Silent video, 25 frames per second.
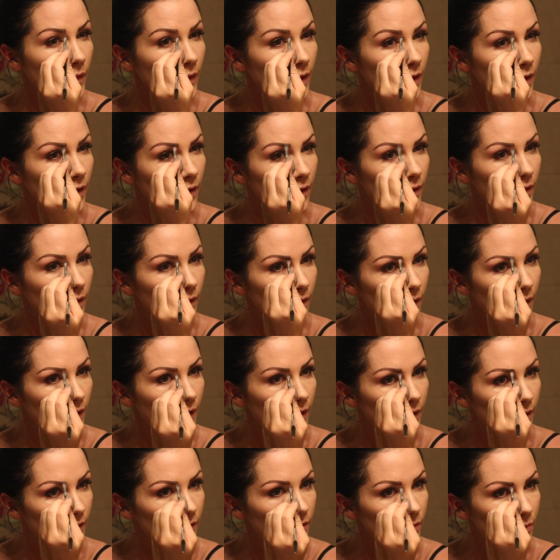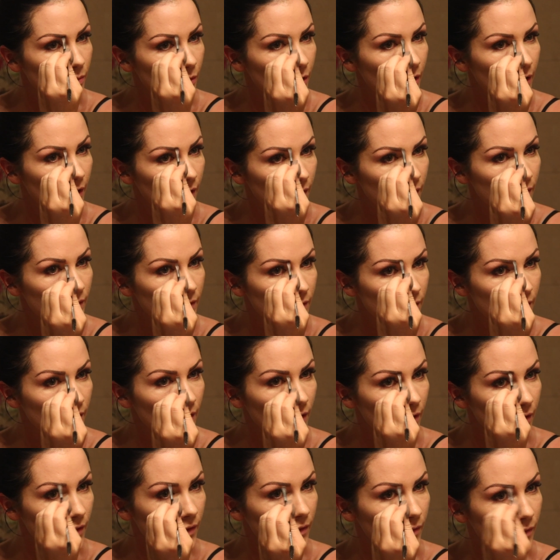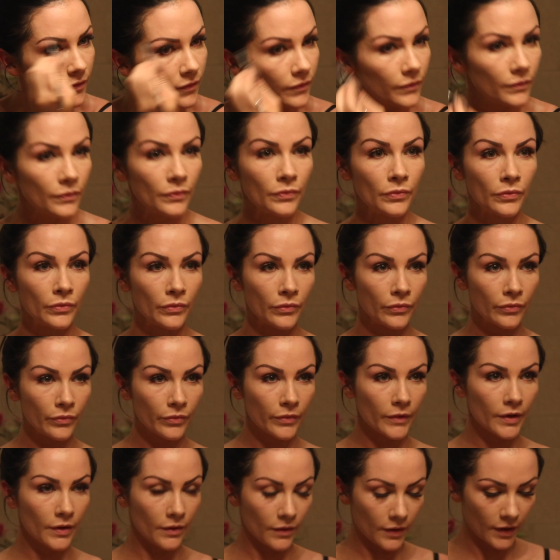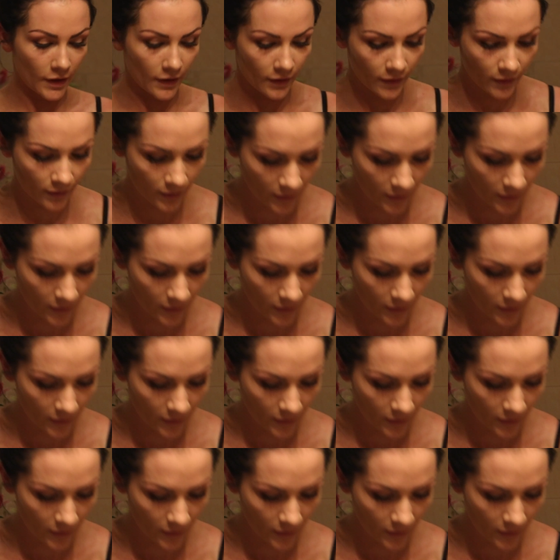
and that is your brows done. Okay.